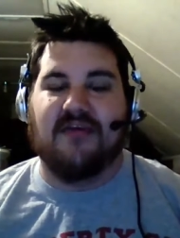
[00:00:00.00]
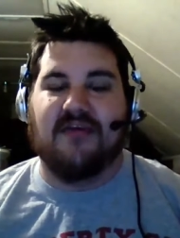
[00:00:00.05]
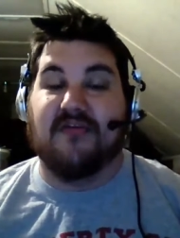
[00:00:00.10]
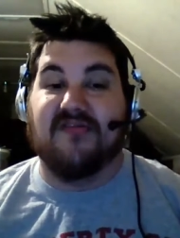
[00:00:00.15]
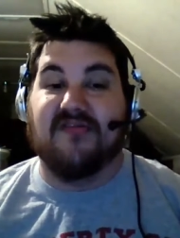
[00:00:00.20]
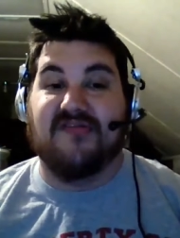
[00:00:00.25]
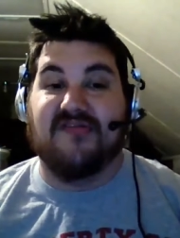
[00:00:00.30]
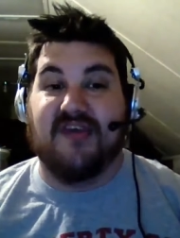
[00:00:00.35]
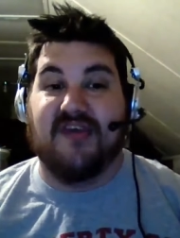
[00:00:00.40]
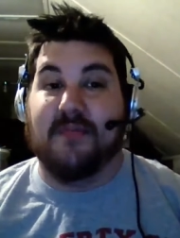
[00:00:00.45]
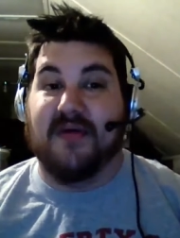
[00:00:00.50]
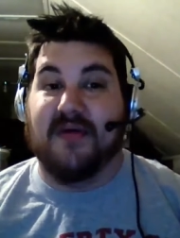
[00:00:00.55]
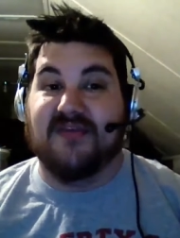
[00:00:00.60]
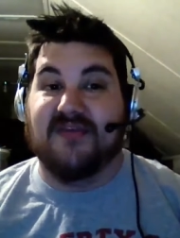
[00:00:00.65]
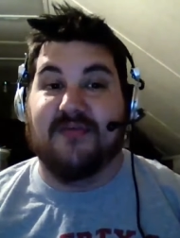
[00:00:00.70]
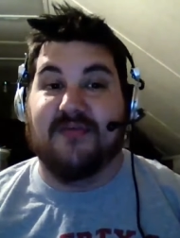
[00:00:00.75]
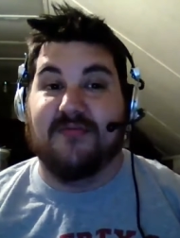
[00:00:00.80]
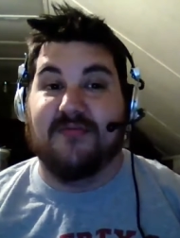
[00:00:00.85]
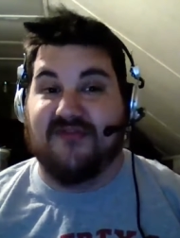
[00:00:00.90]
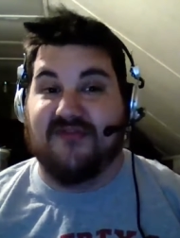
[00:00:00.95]
You can see a bunch
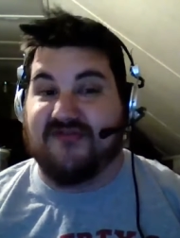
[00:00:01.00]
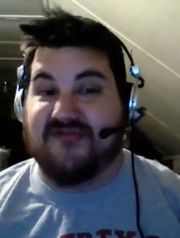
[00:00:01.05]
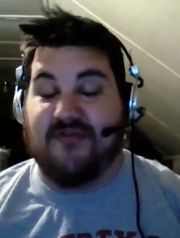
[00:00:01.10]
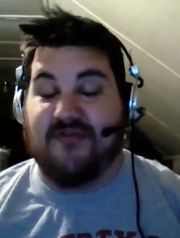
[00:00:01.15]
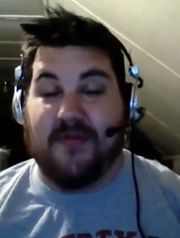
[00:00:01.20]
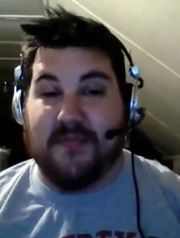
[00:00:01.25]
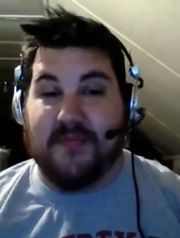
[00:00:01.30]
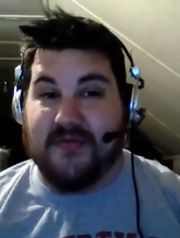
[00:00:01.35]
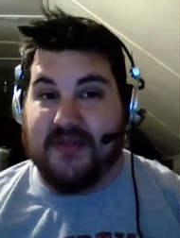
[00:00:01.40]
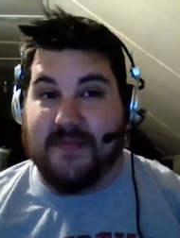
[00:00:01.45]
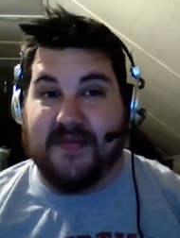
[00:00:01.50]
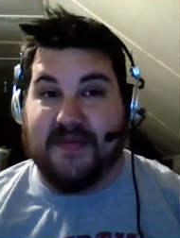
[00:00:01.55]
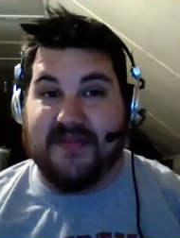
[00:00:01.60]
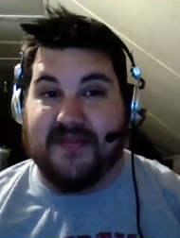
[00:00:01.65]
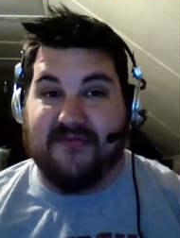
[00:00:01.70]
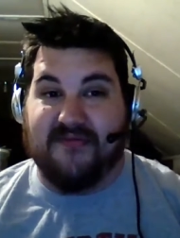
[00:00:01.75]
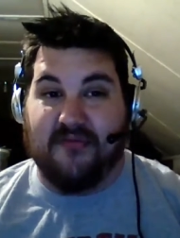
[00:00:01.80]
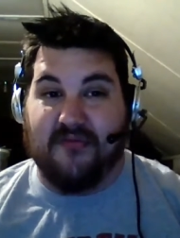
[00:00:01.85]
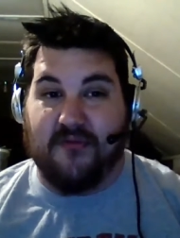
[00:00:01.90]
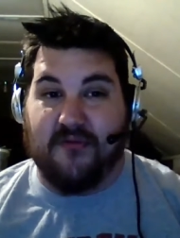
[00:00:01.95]
of them just crumpled up on the
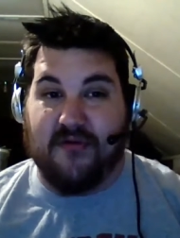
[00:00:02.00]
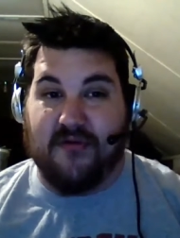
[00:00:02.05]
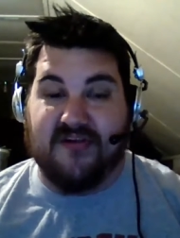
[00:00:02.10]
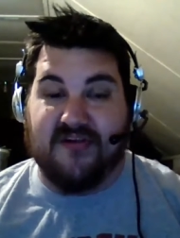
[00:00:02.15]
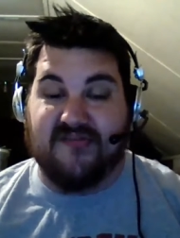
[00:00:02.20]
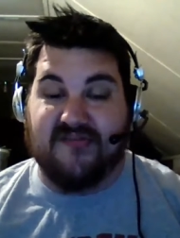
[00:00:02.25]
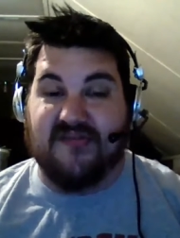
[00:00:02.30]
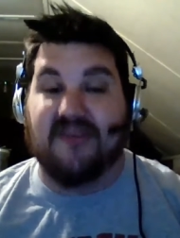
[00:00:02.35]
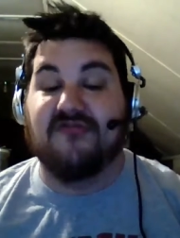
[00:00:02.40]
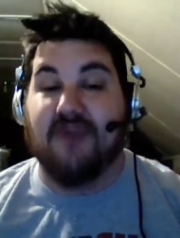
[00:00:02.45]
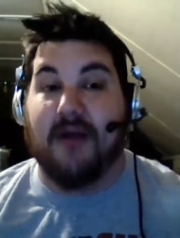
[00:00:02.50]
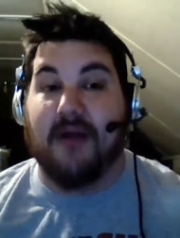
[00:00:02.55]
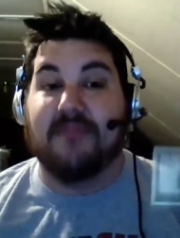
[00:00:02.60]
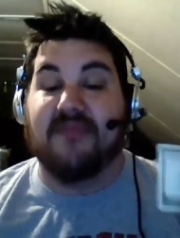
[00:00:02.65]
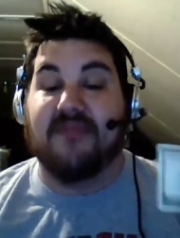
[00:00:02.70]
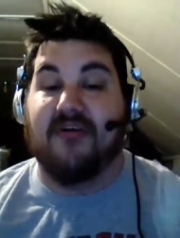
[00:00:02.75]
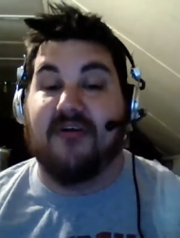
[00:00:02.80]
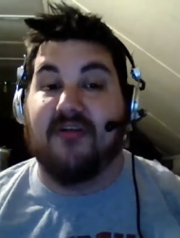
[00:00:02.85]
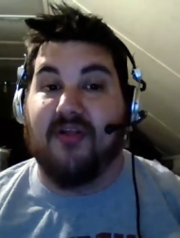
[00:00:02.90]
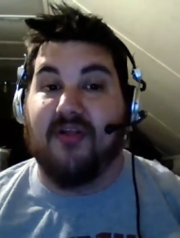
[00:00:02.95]
floor because they dropped
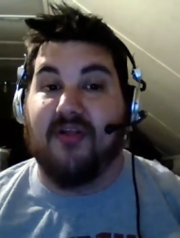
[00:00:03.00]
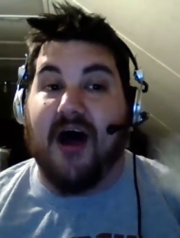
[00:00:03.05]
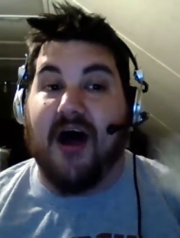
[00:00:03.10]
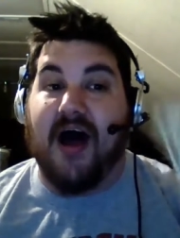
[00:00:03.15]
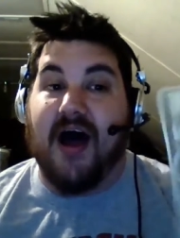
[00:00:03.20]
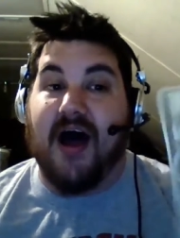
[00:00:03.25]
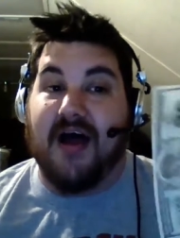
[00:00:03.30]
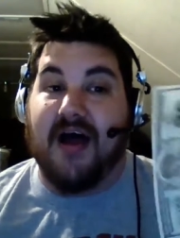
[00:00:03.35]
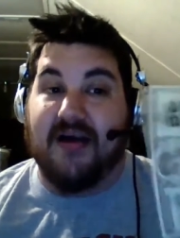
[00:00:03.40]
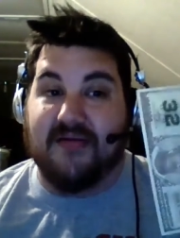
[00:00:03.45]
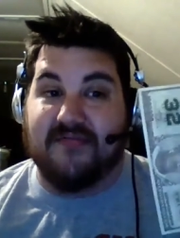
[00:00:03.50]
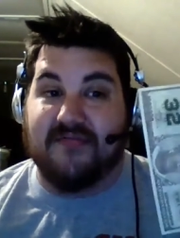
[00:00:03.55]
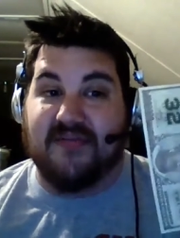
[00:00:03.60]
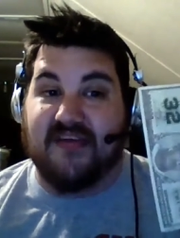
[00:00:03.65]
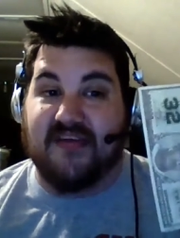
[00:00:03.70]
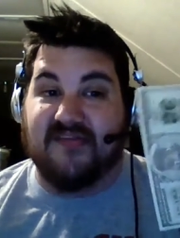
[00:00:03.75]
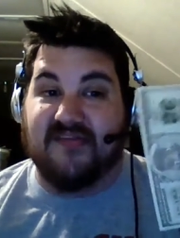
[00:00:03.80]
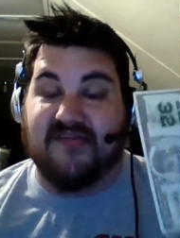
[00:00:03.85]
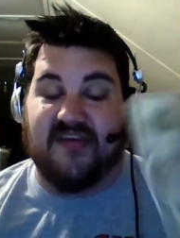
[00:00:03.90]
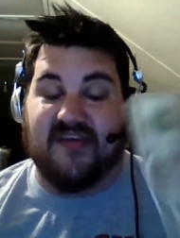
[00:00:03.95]
a lot of
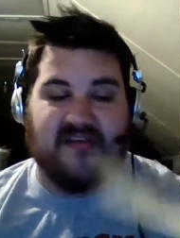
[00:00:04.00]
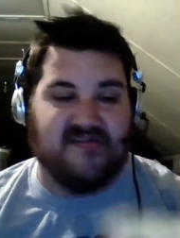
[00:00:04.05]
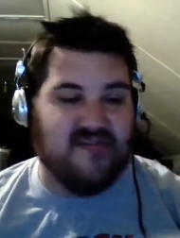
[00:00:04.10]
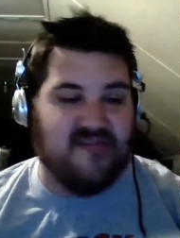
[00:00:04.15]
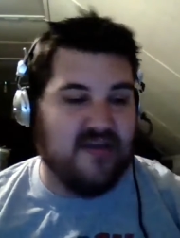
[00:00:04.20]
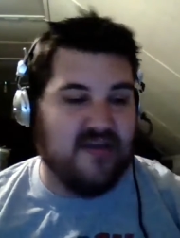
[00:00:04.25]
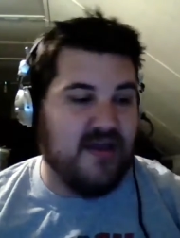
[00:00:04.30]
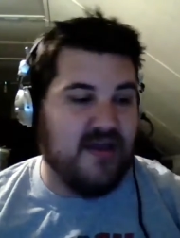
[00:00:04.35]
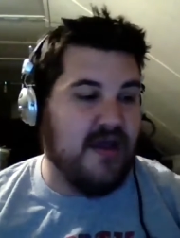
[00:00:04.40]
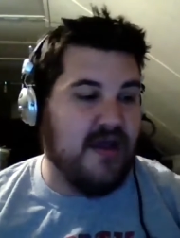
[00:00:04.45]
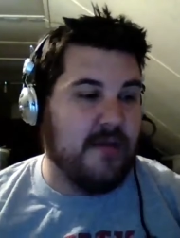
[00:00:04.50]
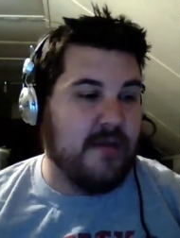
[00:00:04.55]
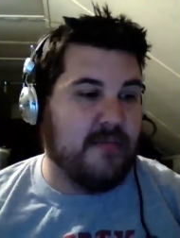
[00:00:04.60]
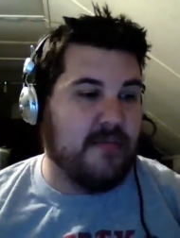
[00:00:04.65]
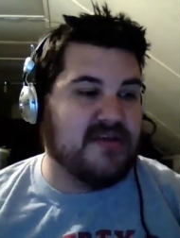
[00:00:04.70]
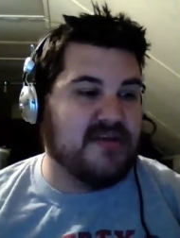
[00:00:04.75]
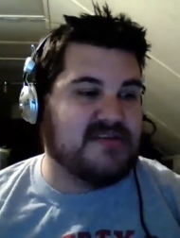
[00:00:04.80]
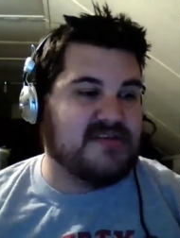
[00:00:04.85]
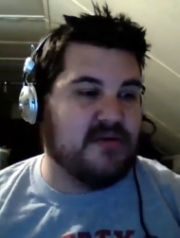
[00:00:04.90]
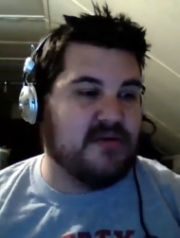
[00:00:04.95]
these things. But
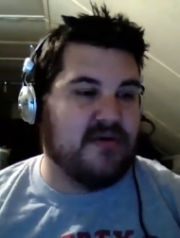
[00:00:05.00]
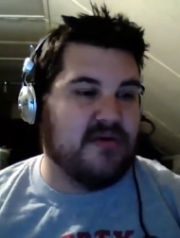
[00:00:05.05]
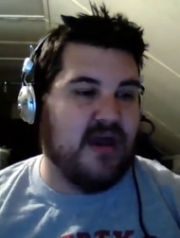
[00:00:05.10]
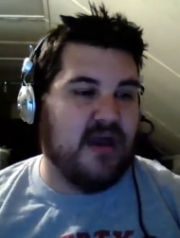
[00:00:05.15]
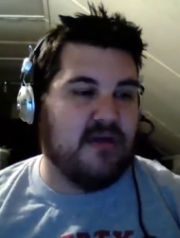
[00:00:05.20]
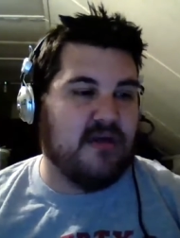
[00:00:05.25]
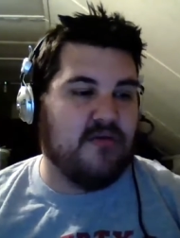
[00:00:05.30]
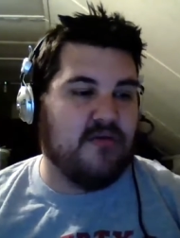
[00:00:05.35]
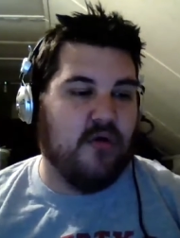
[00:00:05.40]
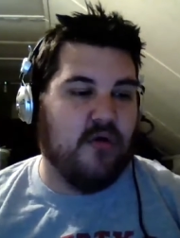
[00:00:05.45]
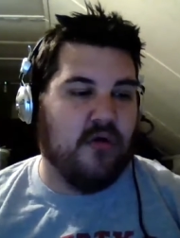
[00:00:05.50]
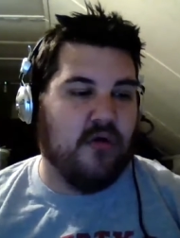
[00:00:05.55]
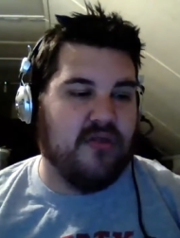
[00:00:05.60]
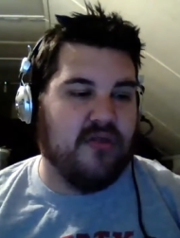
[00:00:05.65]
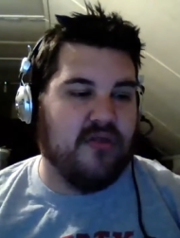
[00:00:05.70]
it's still kind of cool.